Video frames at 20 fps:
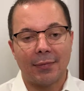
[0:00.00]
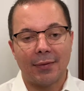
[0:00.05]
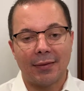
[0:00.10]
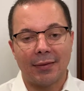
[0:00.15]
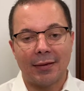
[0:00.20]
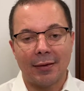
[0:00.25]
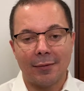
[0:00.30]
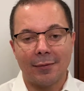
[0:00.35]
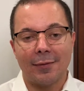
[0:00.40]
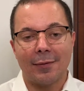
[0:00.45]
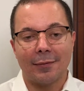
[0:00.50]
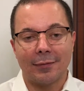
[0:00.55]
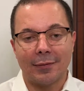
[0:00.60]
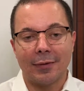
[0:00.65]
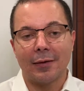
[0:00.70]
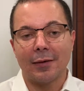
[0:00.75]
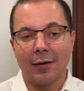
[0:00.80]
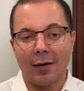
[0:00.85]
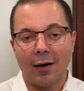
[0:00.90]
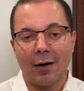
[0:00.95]

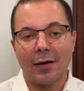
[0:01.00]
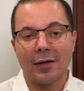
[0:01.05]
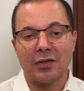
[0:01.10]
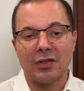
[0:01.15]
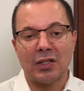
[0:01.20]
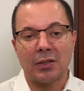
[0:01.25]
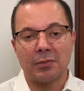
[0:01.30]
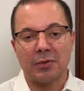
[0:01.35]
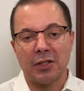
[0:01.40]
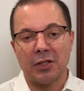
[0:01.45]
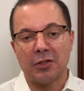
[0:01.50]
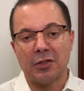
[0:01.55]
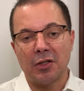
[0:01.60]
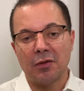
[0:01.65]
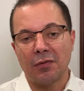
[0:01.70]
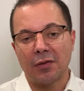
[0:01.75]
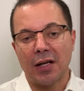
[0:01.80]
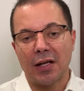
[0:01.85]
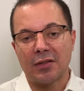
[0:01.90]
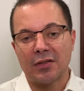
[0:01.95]
There are some
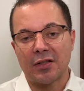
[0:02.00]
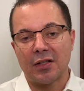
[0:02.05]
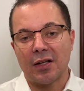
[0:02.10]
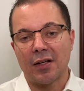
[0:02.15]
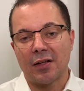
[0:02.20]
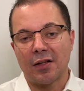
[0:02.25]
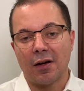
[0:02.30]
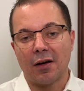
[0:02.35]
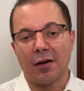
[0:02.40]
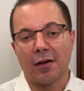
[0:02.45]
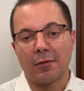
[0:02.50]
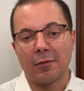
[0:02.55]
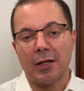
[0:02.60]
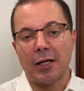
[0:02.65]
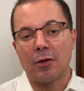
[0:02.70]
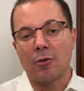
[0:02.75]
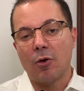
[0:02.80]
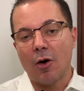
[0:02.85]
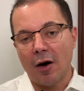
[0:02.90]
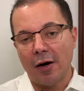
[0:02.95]
certificates that are
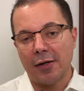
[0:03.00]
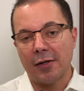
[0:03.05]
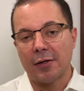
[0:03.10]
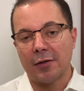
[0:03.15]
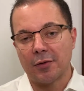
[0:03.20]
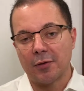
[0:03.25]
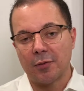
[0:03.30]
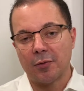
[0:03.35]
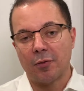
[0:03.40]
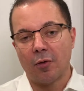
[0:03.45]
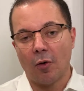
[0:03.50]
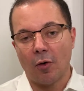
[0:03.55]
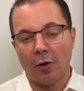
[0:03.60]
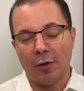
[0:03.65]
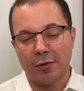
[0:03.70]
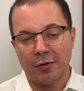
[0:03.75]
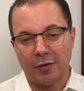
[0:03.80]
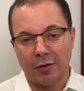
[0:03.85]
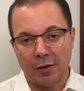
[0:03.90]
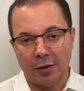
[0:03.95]
required
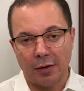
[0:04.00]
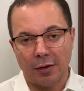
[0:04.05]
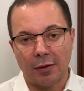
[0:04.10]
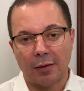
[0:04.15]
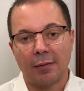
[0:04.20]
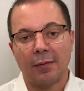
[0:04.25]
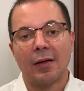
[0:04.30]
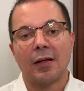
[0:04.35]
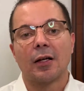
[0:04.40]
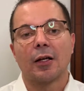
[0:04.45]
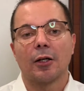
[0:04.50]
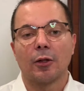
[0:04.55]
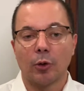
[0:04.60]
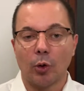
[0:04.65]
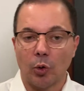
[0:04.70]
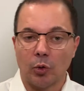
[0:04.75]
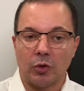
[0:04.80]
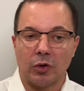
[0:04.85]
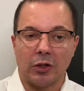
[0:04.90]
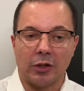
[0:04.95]
for the
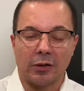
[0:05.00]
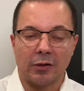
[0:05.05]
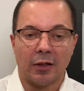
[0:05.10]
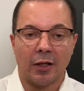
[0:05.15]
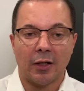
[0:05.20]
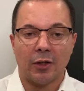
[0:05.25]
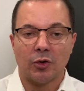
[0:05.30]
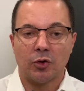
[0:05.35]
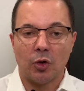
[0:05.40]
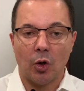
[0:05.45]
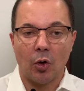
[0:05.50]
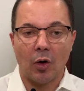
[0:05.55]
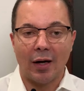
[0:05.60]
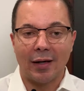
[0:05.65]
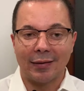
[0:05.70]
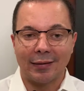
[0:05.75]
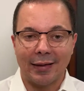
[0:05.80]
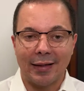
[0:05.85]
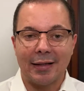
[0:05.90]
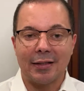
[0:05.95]
closing. So
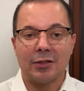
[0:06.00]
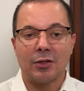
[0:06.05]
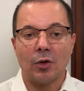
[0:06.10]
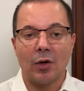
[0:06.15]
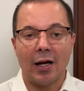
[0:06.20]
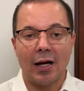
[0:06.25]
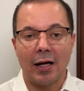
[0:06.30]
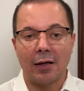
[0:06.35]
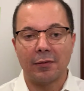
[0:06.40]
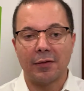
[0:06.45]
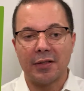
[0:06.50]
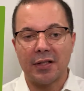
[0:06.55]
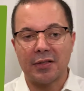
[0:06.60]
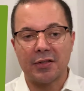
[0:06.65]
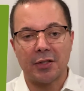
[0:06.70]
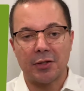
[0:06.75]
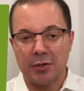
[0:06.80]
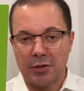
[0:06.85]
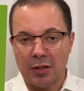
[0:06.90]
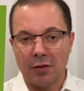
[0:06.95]
unless you have the
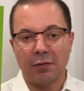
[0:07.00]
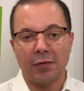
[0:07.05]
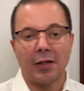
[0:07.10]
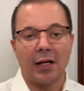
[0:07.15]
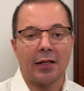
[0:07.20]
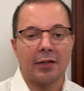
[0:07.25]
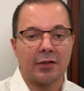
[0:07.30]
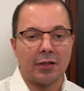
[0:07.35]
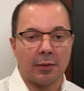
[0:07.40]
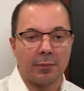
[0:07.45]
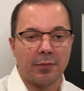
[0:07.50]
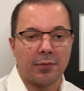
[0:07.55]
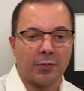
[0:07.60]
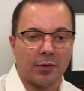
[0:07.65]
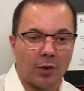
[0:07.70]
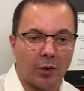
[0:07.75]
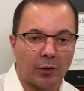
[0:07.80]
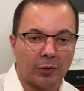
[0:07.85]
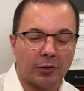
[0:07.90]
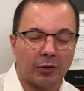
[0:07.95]
certificates up
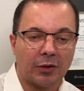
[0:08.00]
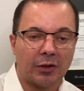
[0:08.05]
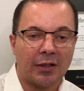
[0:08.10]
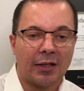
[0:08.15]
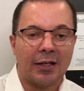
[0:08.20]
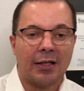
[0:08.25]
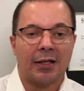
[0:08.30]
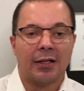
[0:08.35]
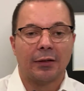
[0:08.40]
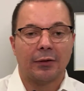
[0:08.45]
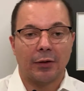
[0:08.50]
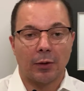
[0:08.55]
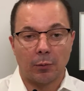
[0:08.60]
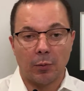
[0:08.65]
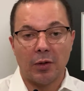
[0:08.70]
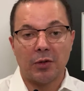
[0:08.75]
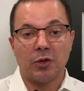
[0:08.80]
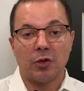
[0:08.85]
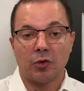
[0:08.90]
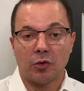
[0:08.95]
front, the
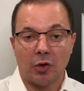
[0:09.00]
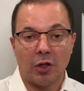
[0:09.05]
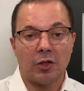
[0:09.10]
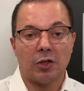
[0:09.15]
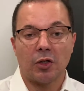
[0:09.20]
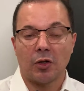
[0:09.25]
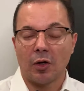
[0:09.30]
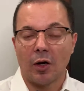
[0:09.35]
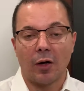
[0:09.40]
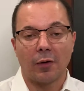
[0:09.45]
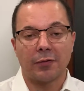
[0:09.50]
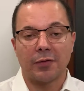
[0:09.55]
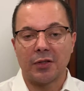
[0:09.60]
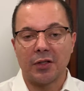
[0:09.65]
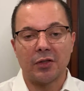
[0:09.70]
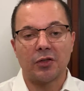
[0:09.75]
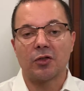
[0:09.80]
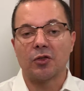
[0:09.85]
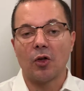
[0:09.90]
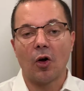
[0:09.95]
registration office
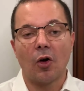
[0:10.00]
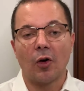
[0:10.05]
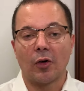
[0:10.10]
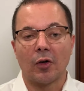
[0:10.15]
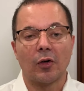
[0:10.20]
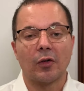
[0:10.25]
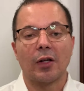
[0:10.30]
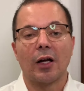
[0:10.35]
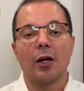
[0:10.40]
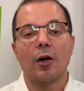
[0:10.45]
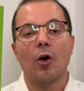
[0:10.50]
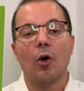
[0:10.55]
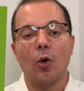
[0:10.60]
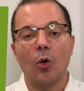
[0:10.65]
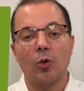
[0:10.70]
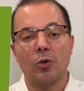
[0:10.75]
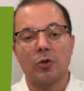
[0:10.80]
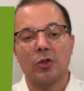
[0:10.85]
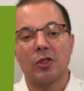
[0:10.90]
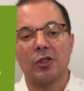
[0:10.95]
is not going to
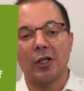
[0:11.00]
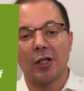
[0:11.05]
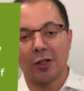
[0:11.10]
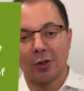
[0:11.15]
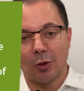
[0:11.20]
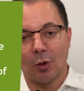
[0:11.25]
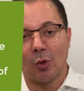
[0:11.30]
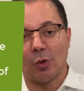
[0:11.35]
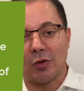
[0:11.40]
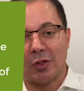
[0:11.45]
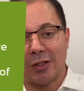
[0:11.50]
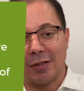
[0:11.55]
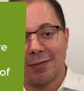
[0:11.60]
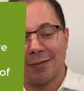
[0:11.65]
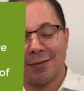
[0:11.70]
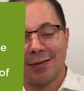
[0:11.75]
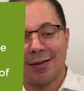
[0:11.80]
hold the closing.